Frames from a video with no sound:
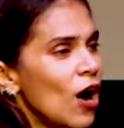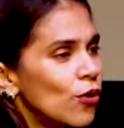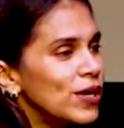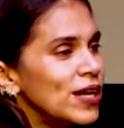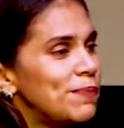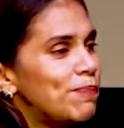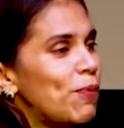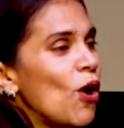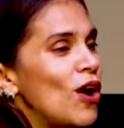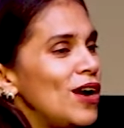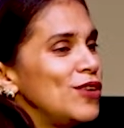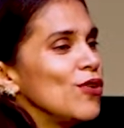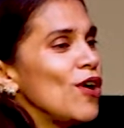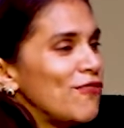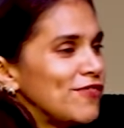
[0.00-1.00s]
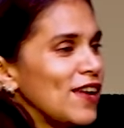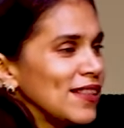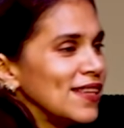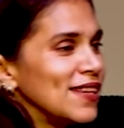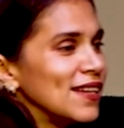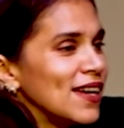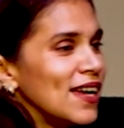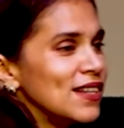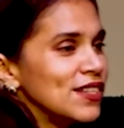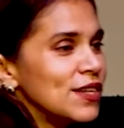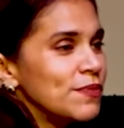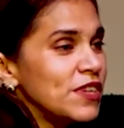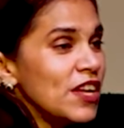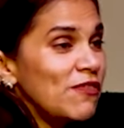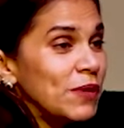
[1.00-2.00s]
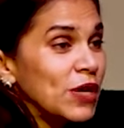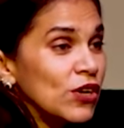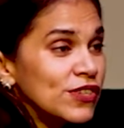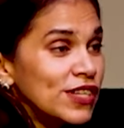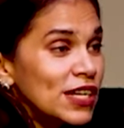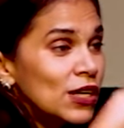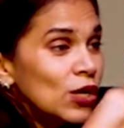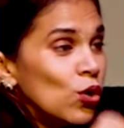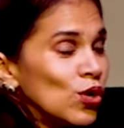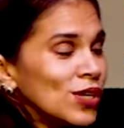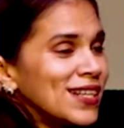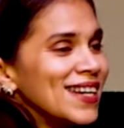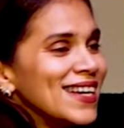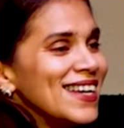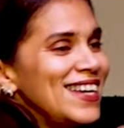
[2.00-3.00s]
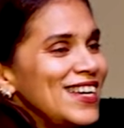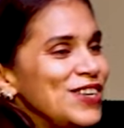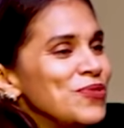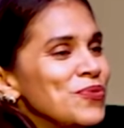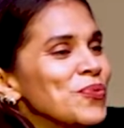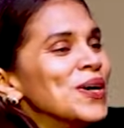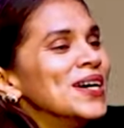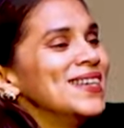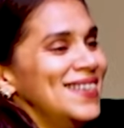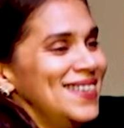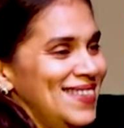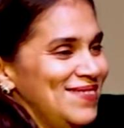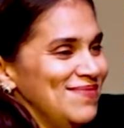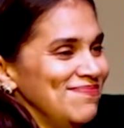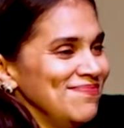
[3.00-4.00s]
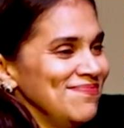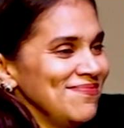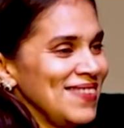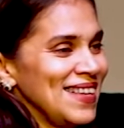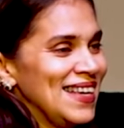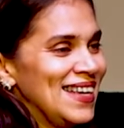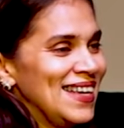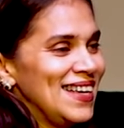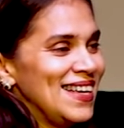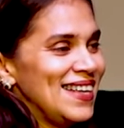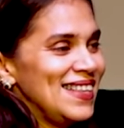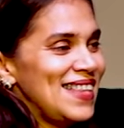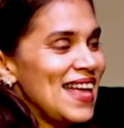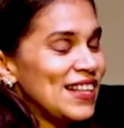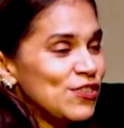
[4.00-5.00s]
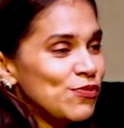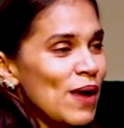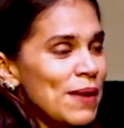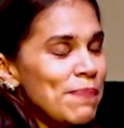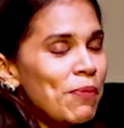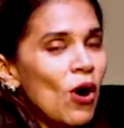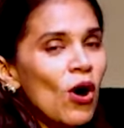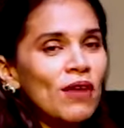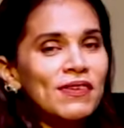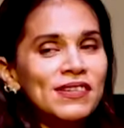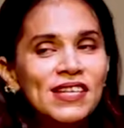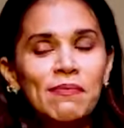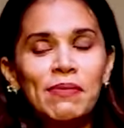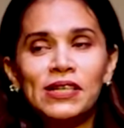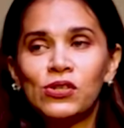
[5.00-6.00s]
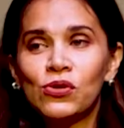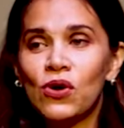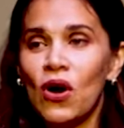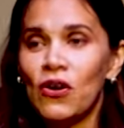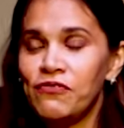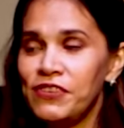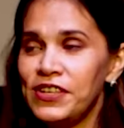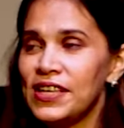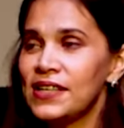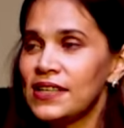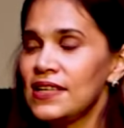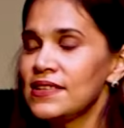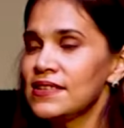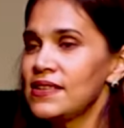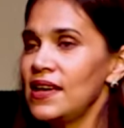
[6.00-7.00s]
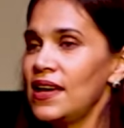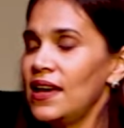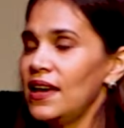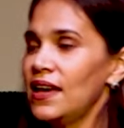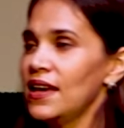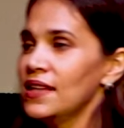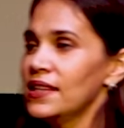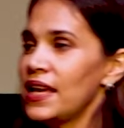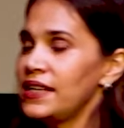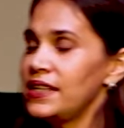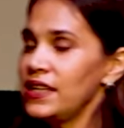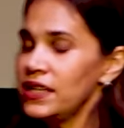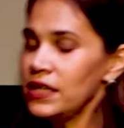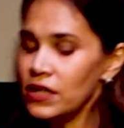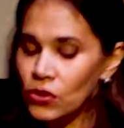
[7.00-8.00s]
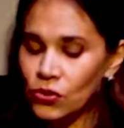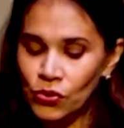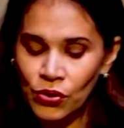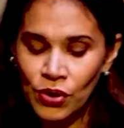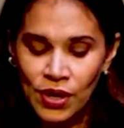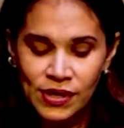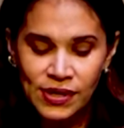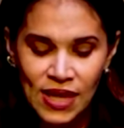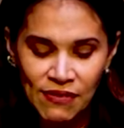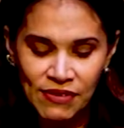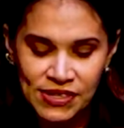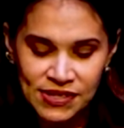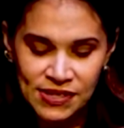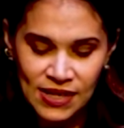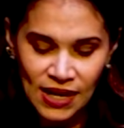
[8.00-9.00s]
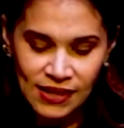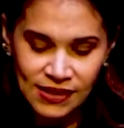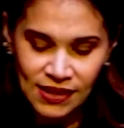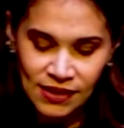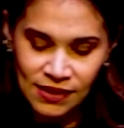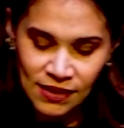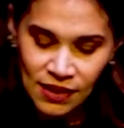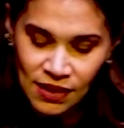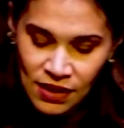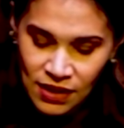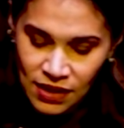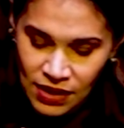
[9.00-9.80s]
How did Paul know of nothing against himself? Because he looked inward. That's why Paul was able to confidently say that he knew there was nothing